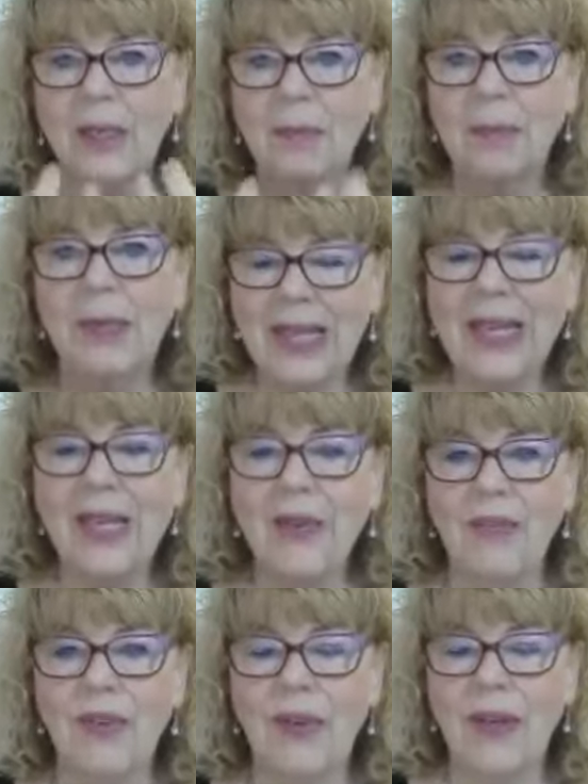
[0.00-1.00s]
Believe
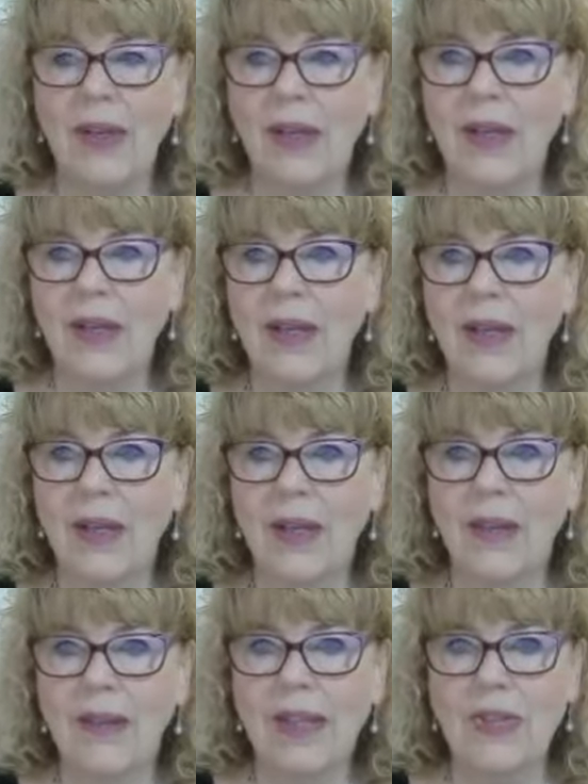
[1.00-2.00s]

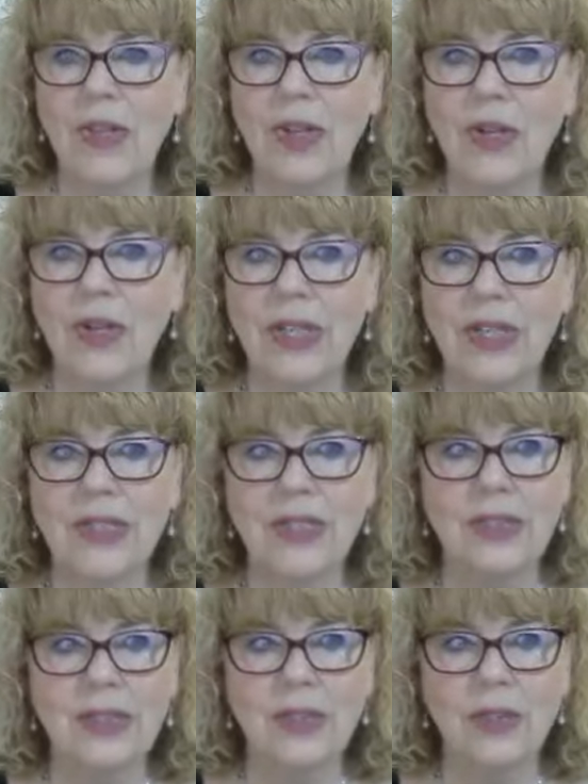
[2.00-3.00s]
that there
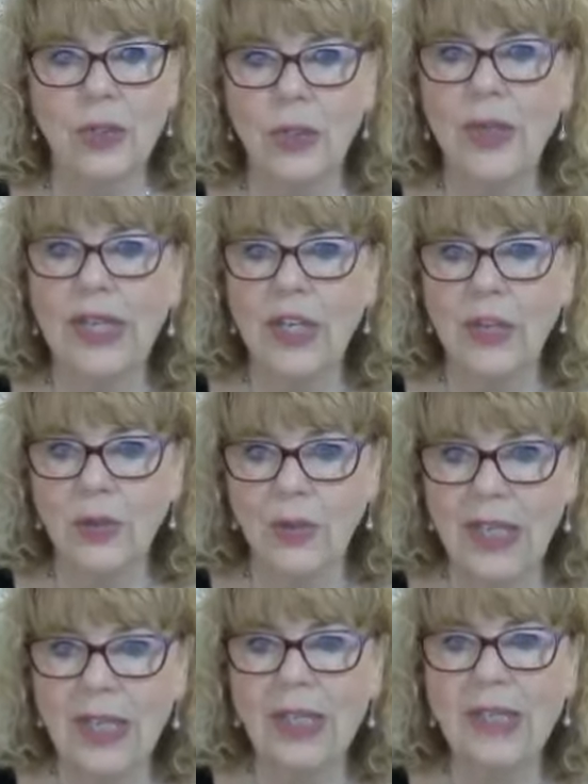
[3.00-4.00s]
is truly a
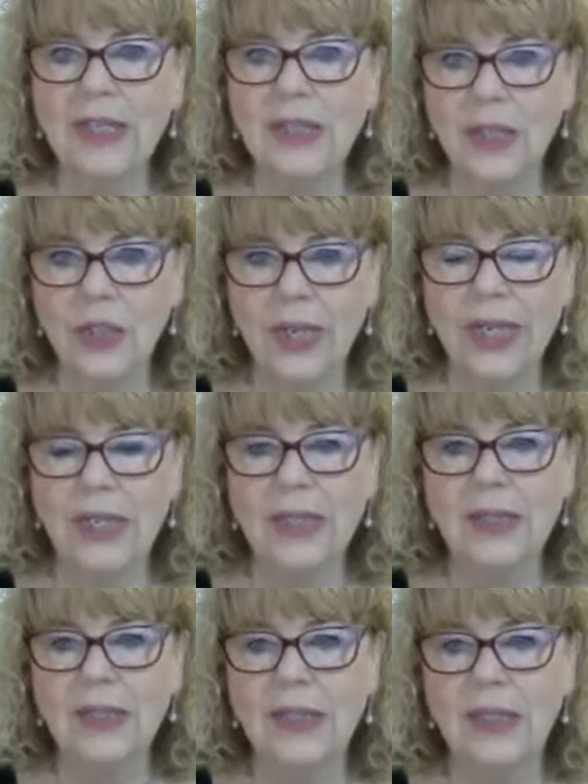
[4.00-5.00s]
uniqueness, a
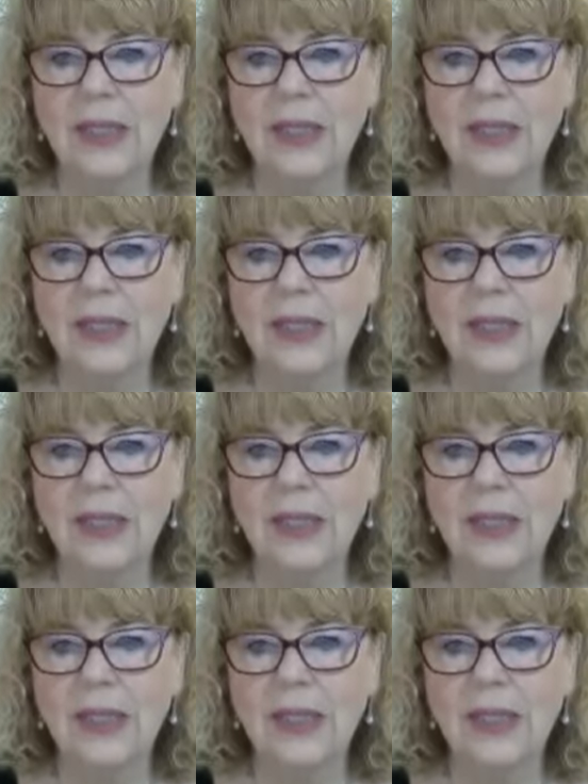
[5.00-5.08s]
greatness,